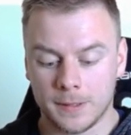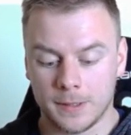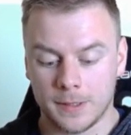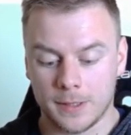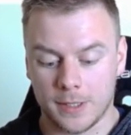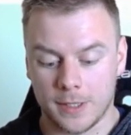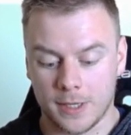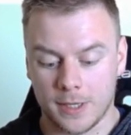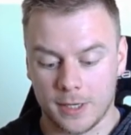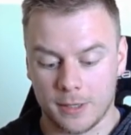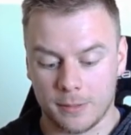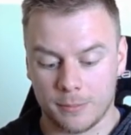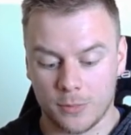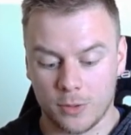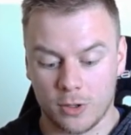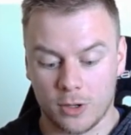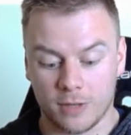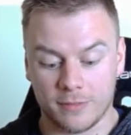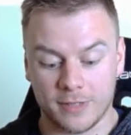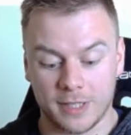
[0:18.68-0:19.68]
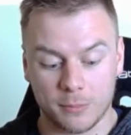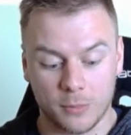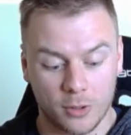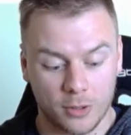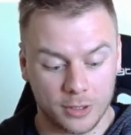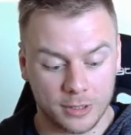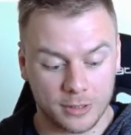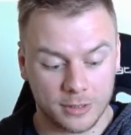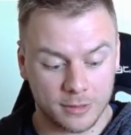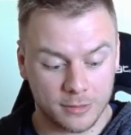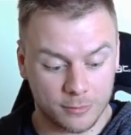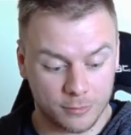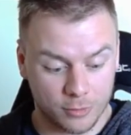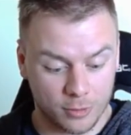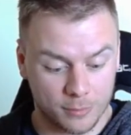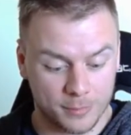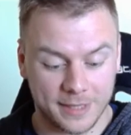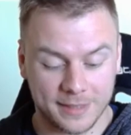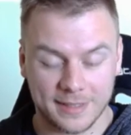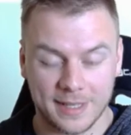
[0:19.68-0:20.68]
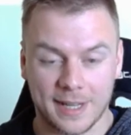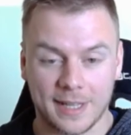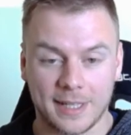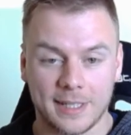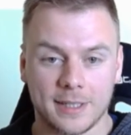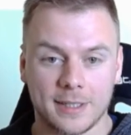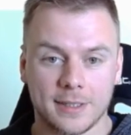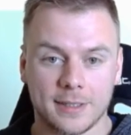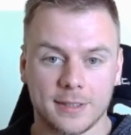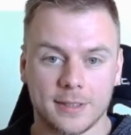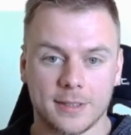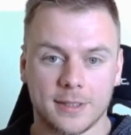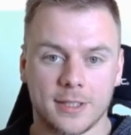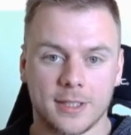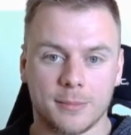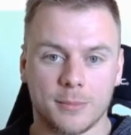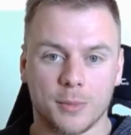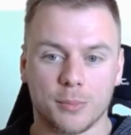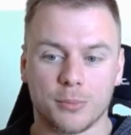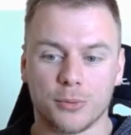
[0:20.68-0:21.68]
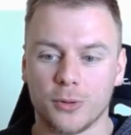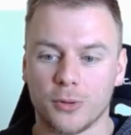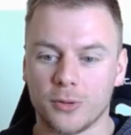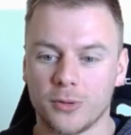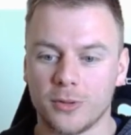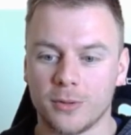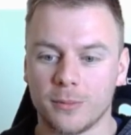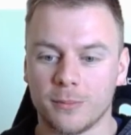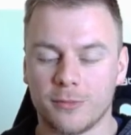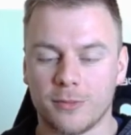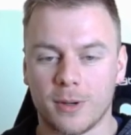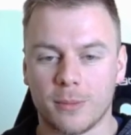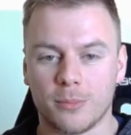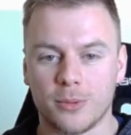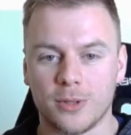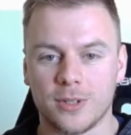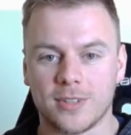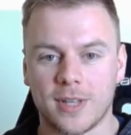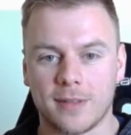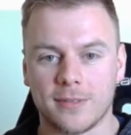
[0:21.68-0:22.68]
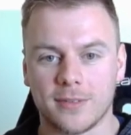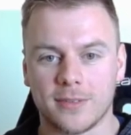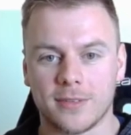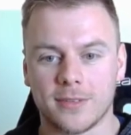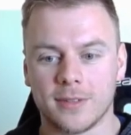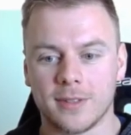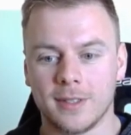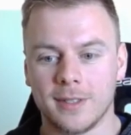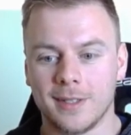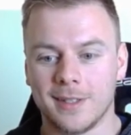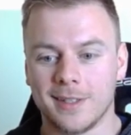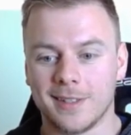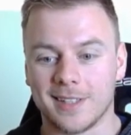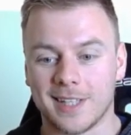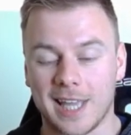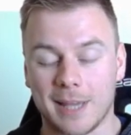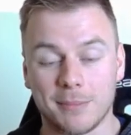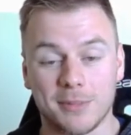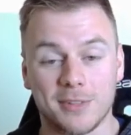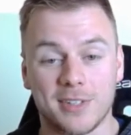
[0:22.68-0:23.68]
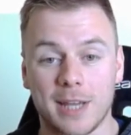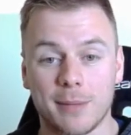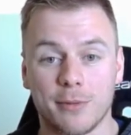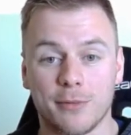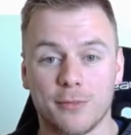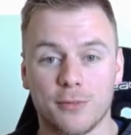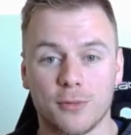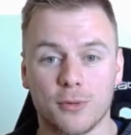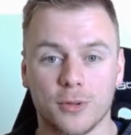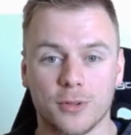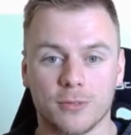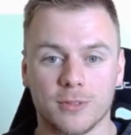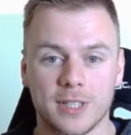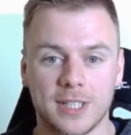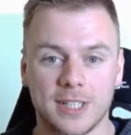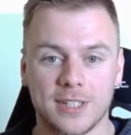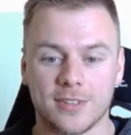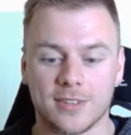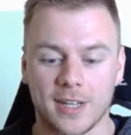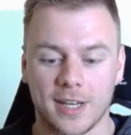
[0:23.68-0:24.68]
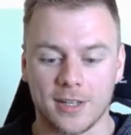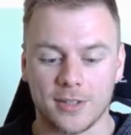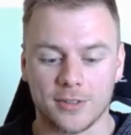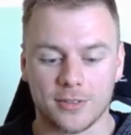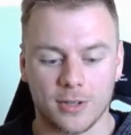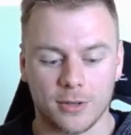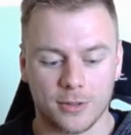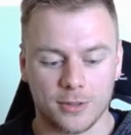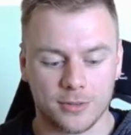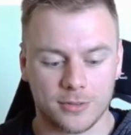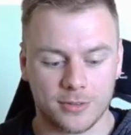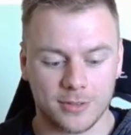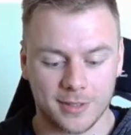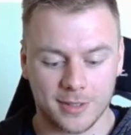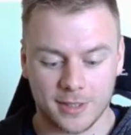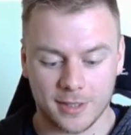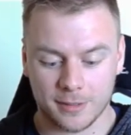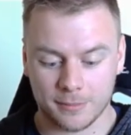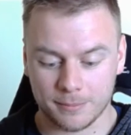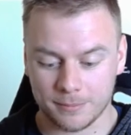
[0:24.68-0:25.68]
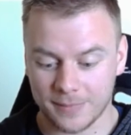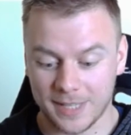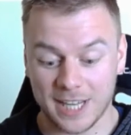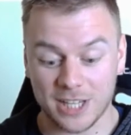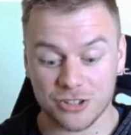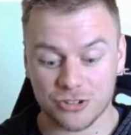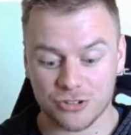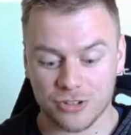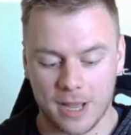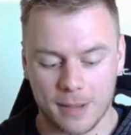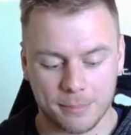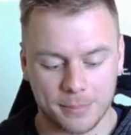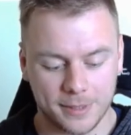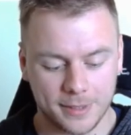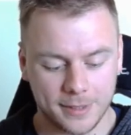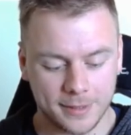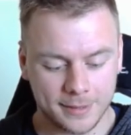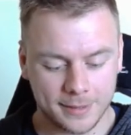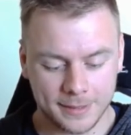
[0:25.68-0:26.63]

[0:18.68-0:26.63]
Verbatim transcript: Um, I've had mine from that day. Um, I pre-ordered them February 10th. They came the day before the release date, so I was um, extra happy.